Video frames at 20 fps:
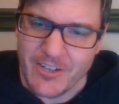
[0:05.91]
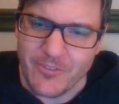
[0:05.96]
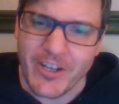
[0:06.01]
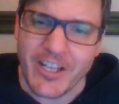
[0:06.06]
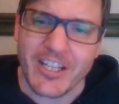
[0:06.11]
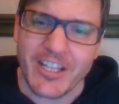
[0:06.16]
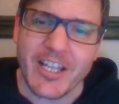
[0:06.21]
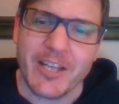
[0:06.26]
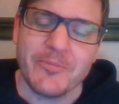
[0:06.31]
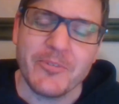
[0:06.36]

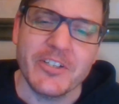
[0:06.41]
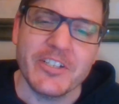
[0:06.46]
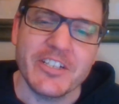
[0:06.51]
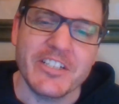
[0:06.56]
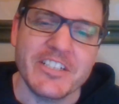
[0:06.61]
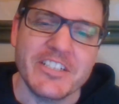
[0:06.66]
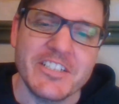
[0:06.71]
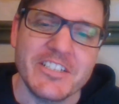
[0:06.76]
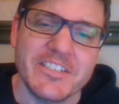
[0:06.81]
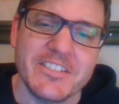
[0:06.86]
Well, I'm going
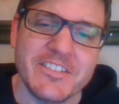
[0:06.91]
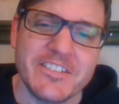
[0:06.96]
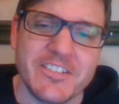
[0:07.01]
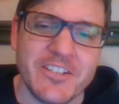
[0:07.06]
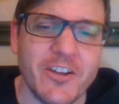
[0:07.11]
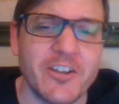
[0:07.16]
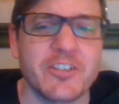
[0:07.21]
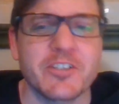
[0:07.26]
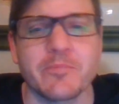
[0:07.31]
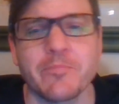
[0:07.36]
to
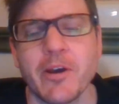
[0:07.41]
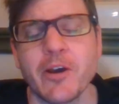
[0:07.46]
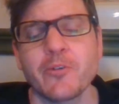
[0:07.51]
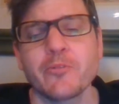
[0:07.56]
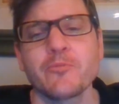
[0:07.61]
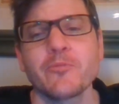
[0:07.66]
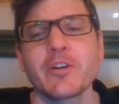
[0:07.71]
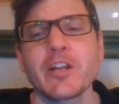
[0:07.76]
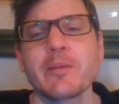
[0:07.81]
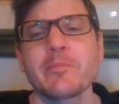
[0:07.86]
talk
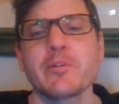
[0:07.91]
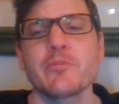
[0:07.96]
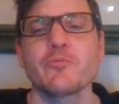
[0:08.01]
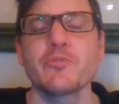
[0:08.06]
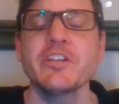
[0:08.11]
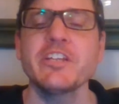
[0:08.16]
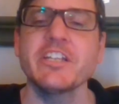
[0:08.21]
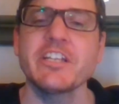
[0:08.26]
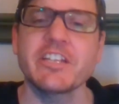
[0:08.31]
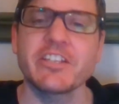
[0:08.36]
about what I've been
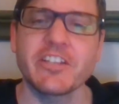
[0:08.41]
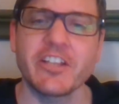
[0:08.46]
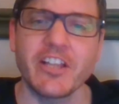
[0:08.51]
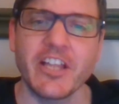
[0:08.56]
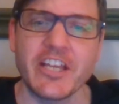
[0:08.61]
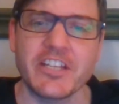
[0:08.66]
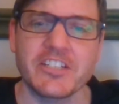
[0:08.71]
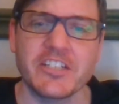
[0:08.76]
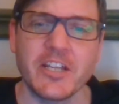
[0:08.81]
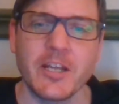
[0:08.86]
reading in the
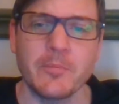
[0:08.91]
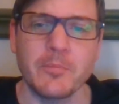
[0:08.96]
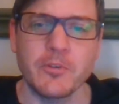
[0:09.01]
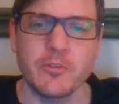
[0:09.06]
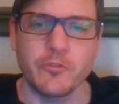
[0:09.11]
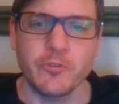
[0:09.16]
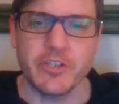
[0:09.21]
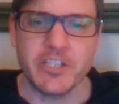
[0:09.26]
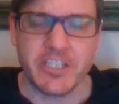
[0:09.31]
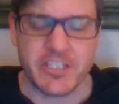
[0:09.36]
last
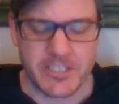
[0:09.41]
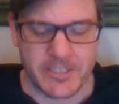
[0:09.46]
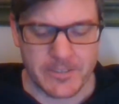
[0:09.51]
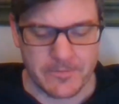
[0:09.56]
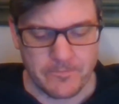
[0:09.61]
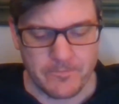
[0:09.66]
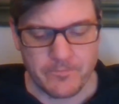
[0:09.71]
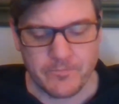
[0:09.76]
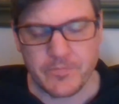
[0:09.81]
couple of weeks.